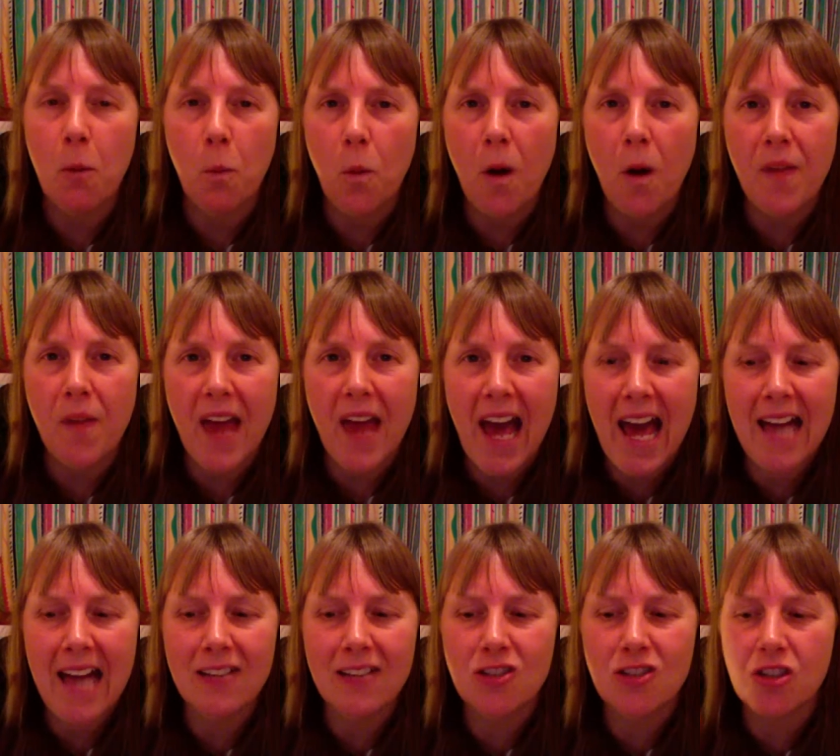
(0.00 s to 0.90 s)
the
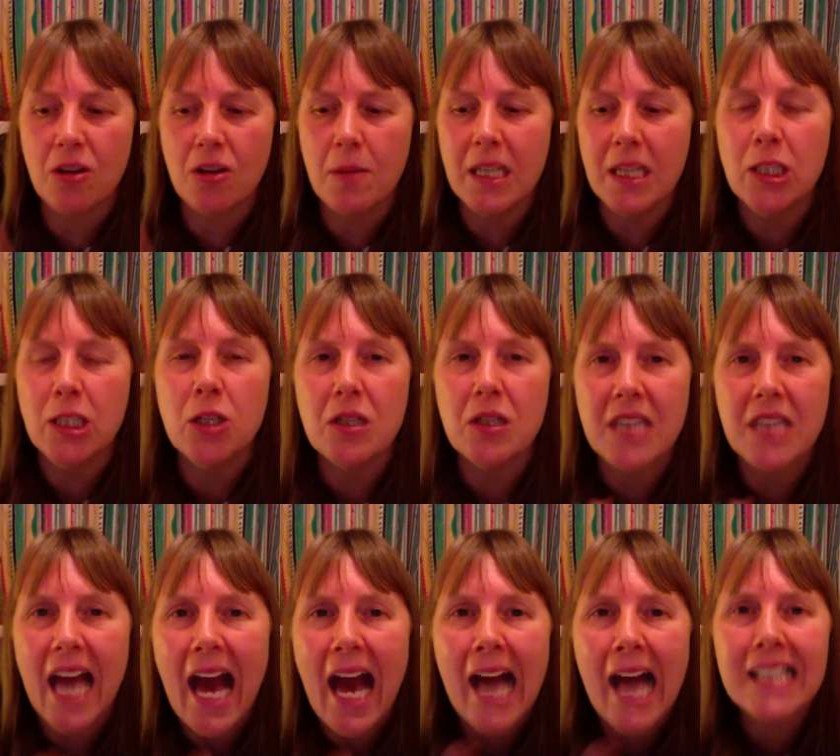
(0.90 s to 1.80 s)
heck? Do you know what I mean?
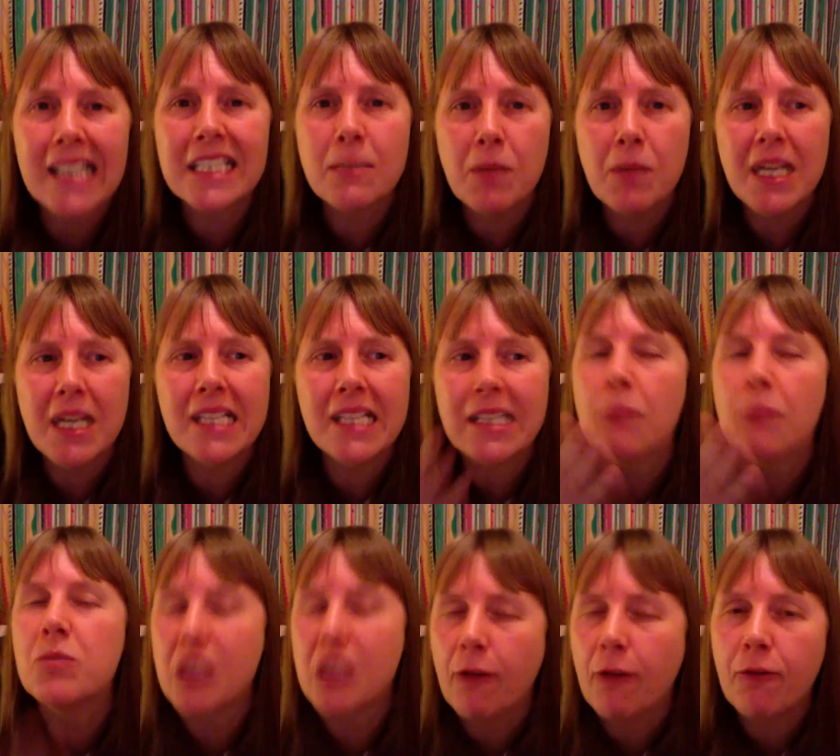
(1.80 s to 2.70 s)
There has to be
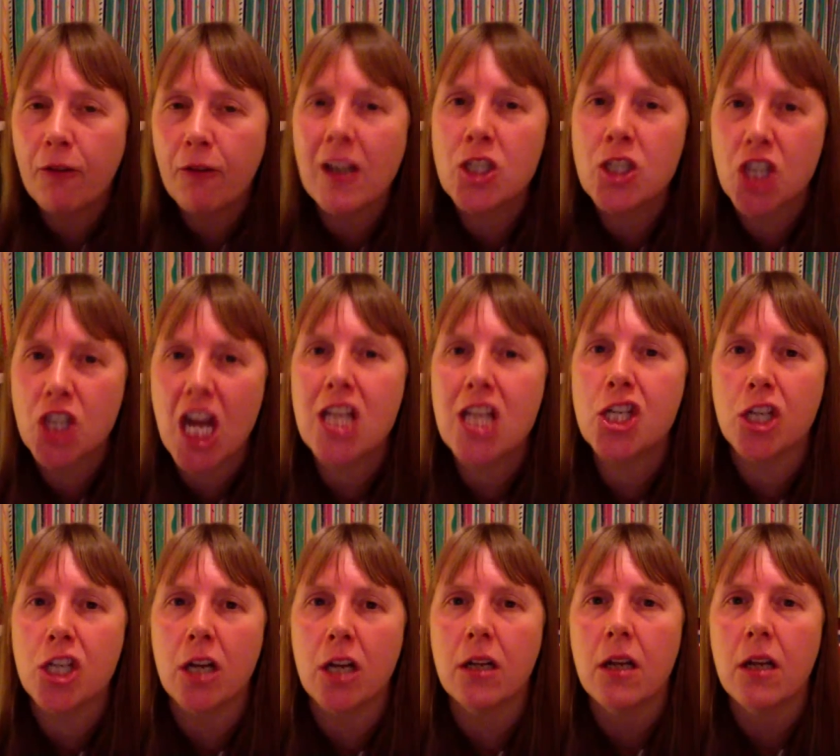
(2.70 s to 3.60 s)
some
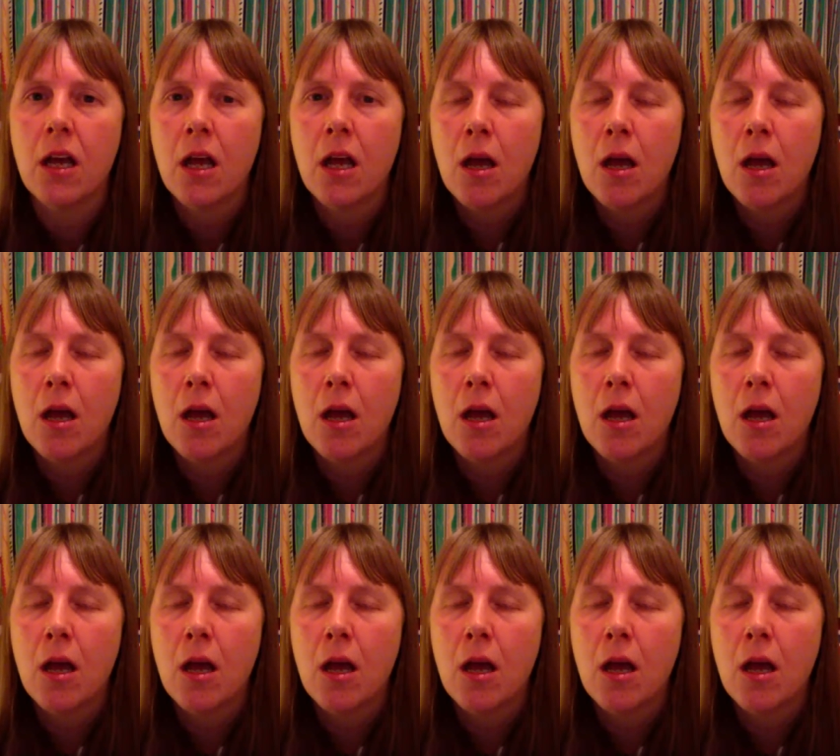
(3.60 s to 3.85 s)
differentiation